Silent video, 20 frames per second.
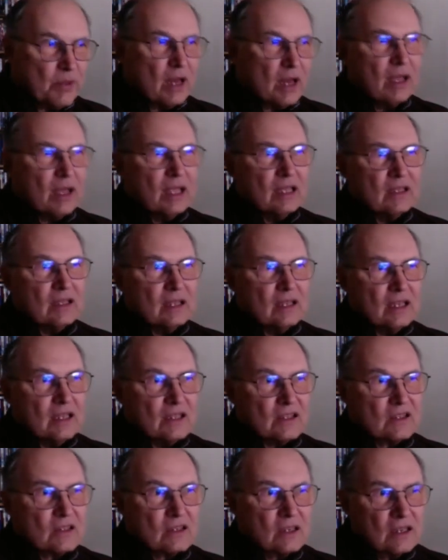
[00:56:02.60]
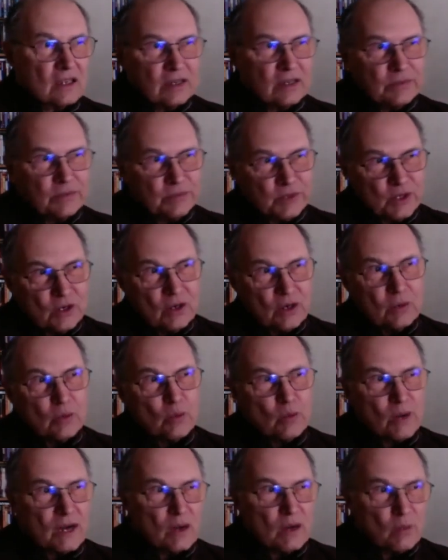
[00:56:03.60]
It's
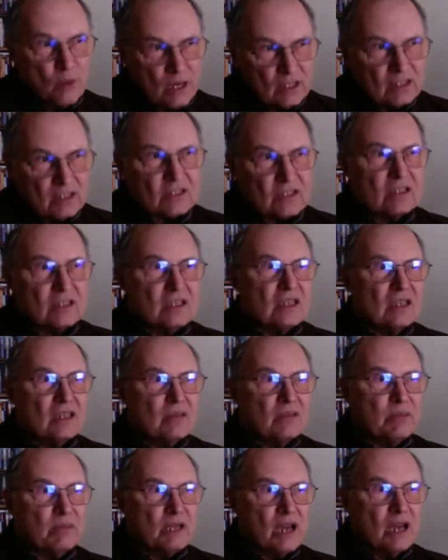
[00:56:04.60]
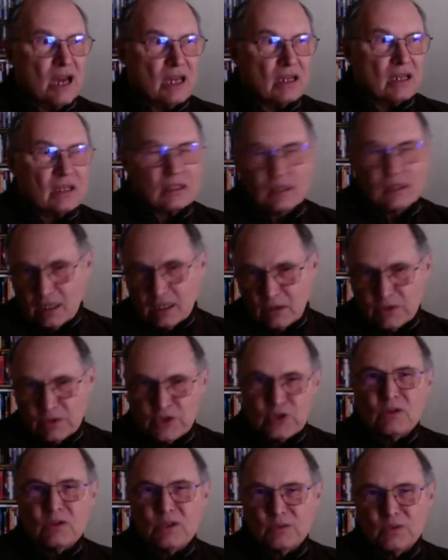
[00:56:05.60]
what I want to see beyond
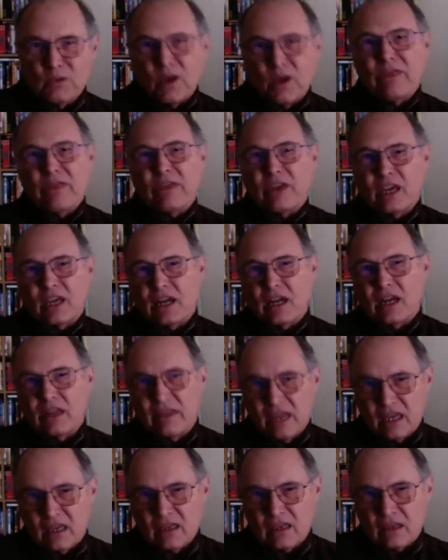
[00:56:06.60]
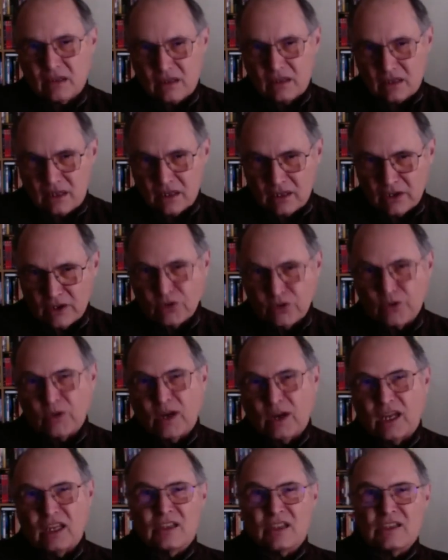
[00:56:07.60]
literature is one thing, and I think
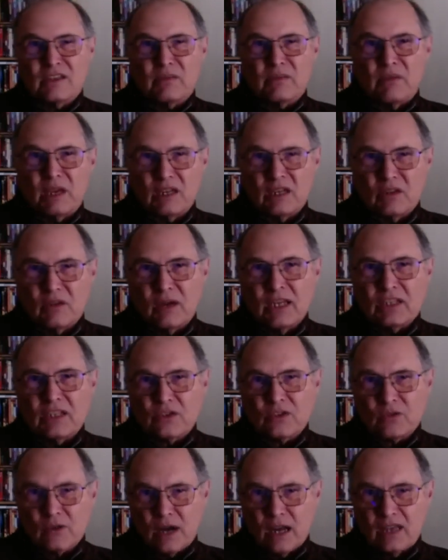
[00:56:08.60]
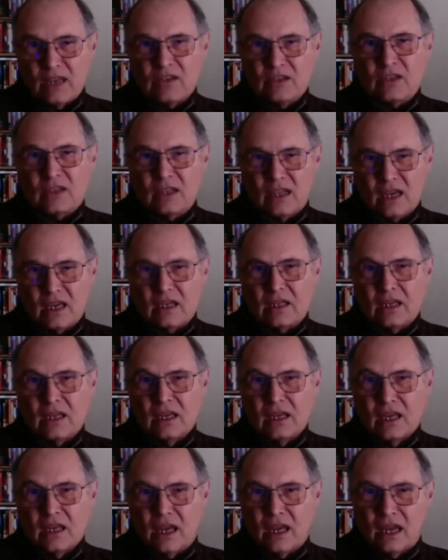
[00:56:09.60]
Ukrainians have made great strides in that.
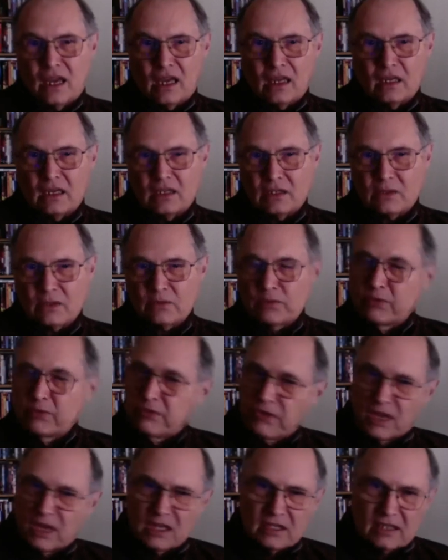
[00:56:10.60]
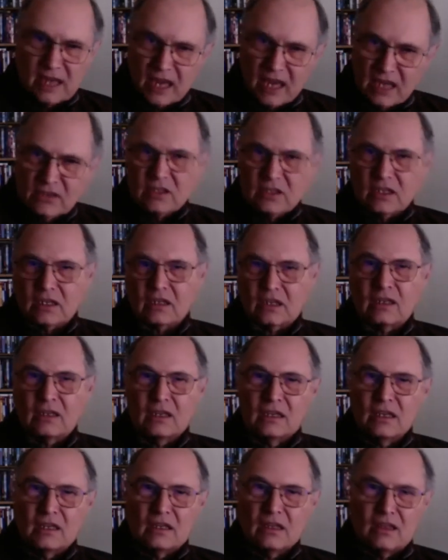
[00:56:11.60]
And it's fantastic
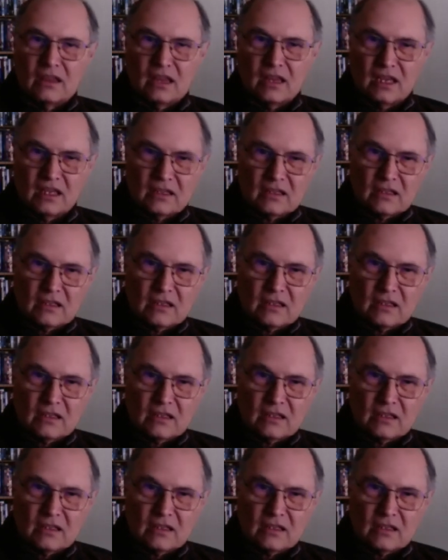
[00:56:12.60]
that